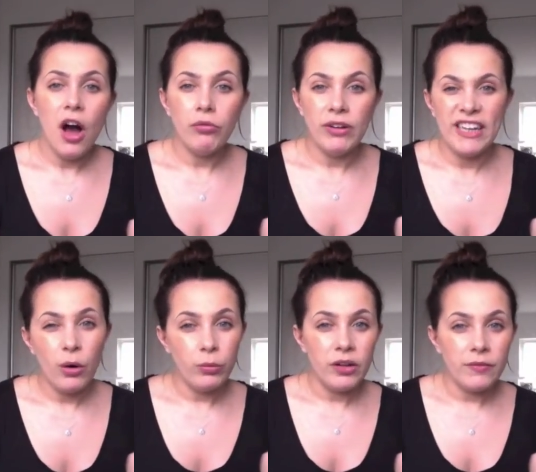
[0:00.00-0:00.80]
really
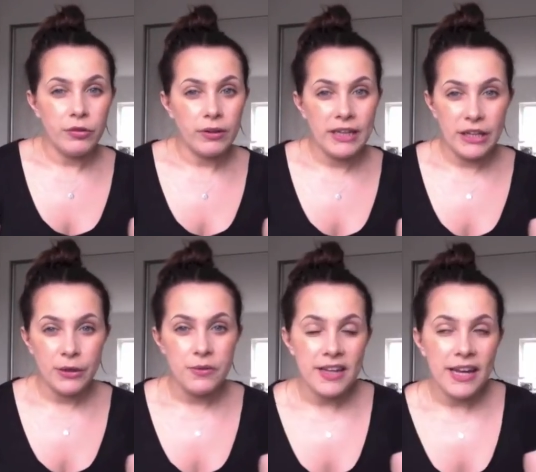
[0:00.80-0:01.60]
old enough to really
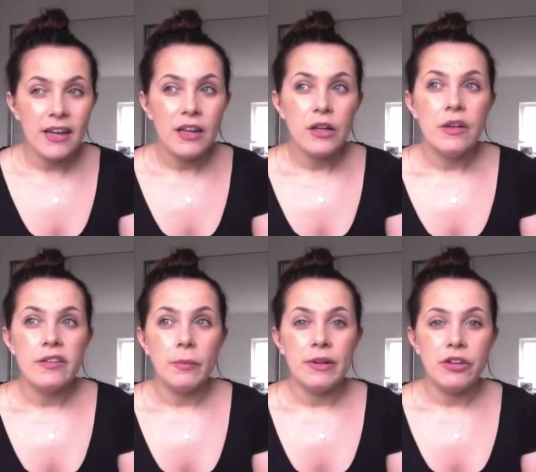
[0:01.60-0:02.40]
use it
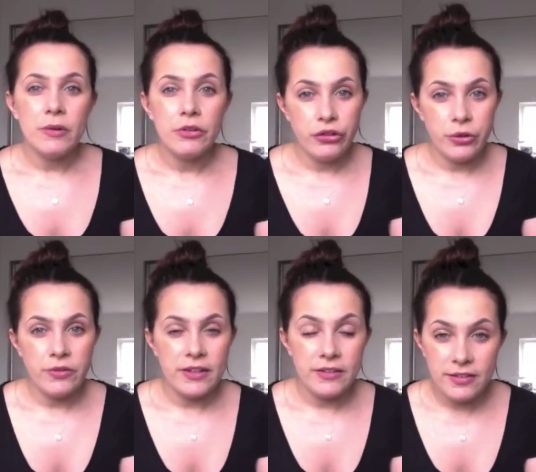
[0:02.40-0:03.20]
so we do
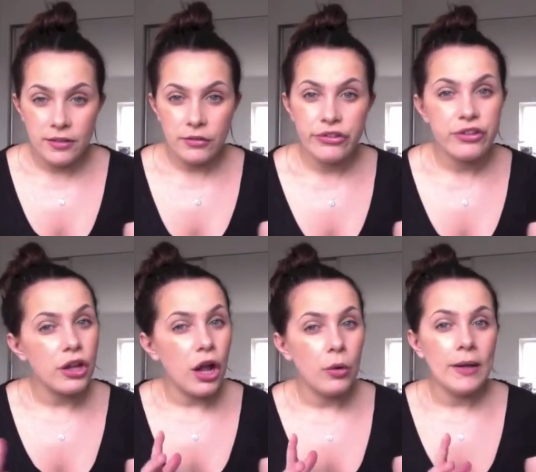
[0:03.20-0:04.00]
introduce it
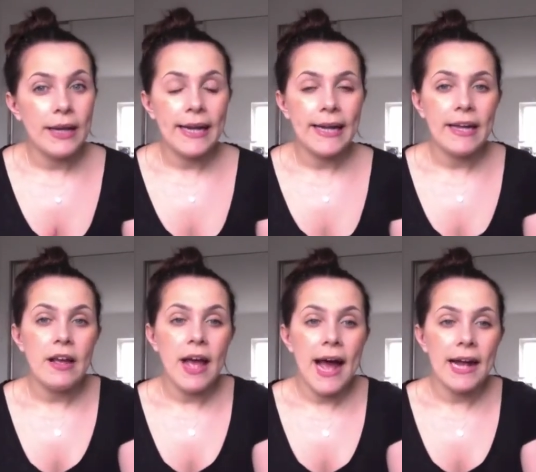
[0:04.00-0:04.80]

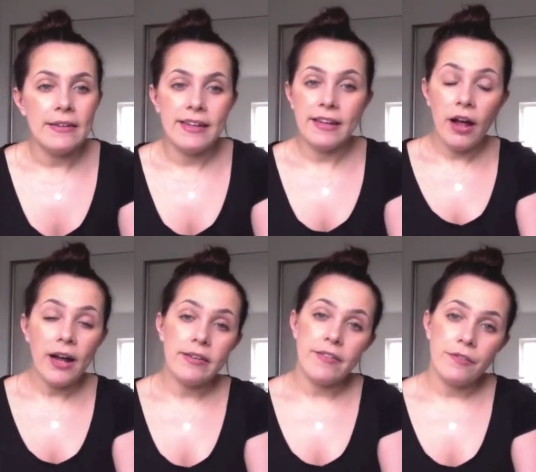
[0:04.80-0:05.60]
slowly and he
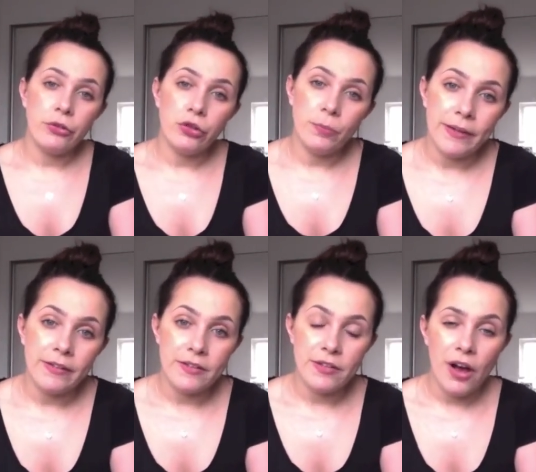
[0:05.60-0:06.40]
likes it for a short
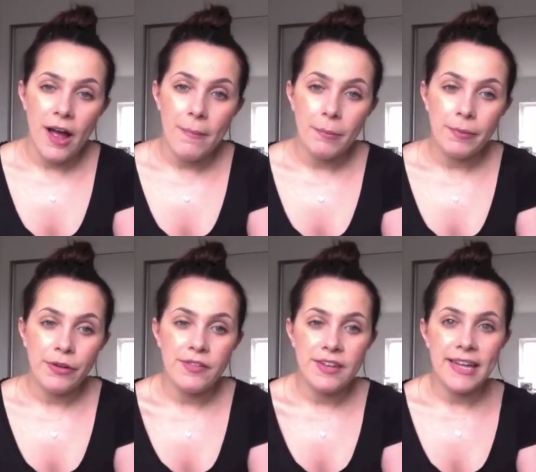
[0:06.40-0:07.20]
period of time but
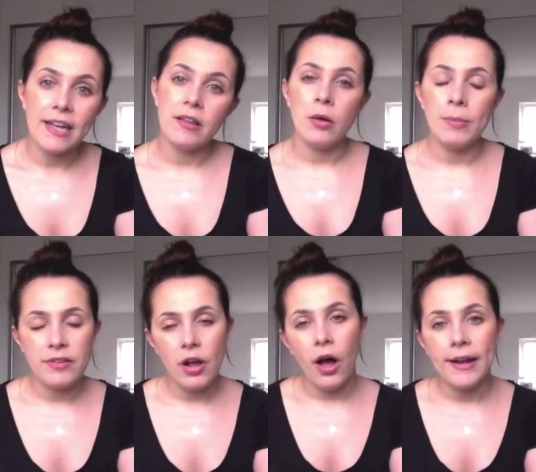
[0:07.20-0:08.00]
because he gets a little bit
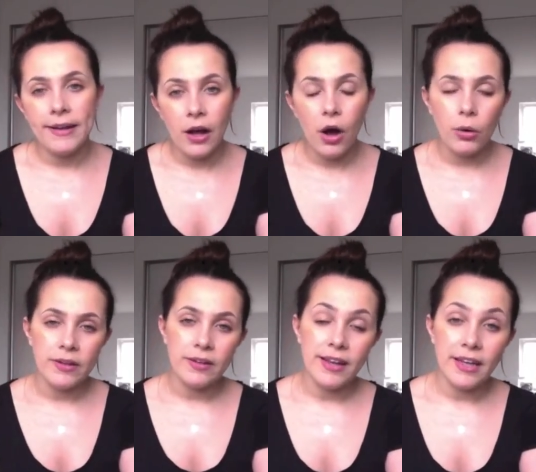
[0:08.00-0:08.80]
tired now
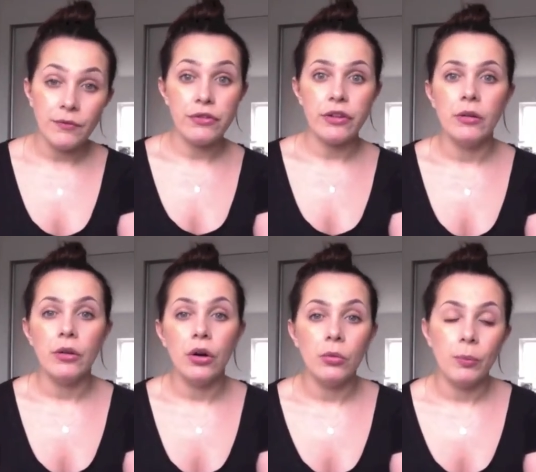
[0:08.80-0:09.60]
holding his head up for too
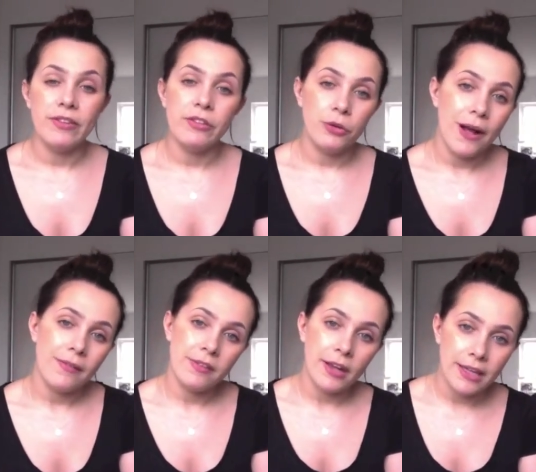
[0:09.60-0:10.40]
long we do
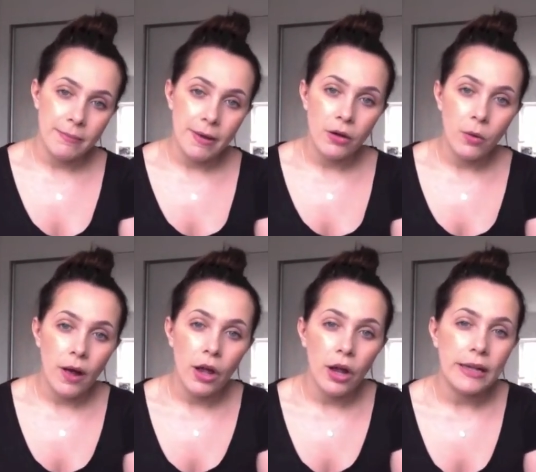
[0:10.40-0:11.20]
have to take him out
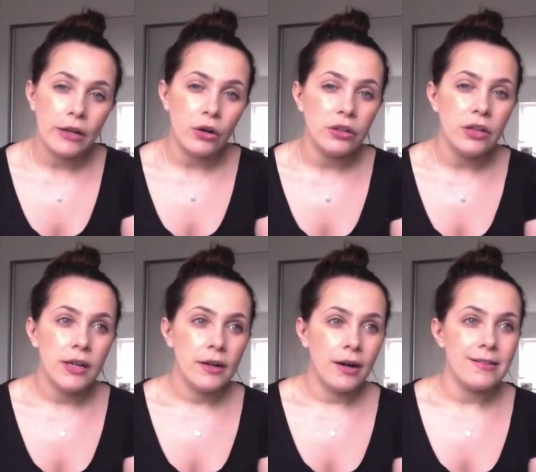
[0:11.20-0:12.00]
quite early on
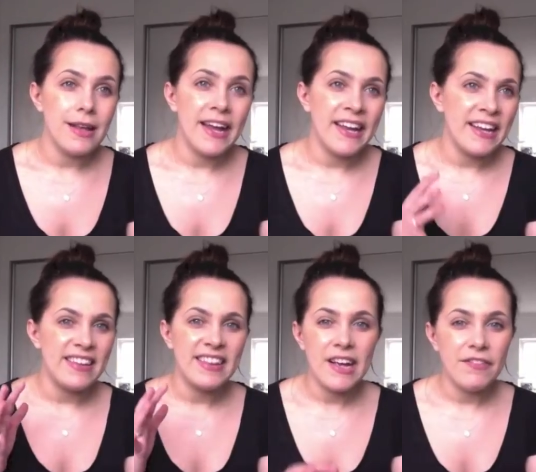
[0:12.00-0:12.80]
I say he's
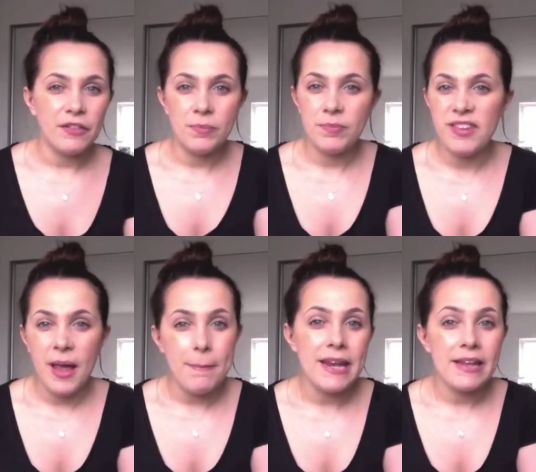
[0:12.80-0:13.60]
in there for
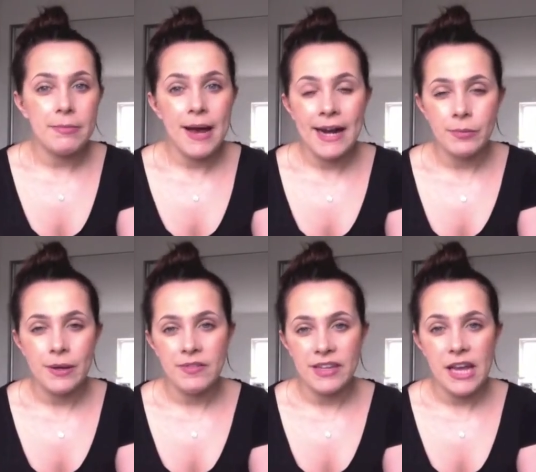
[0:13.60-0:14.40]
10 minutes max We
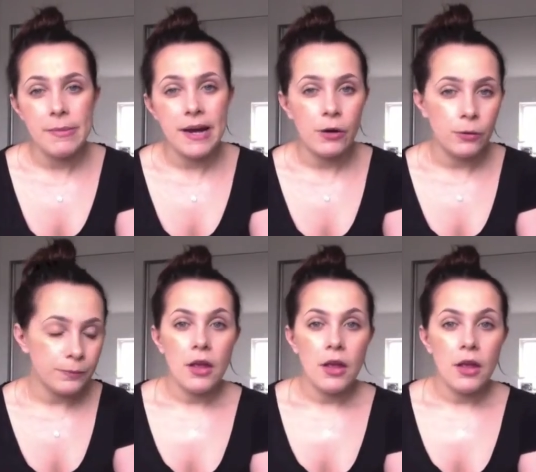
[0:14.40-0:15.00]
able to get him out.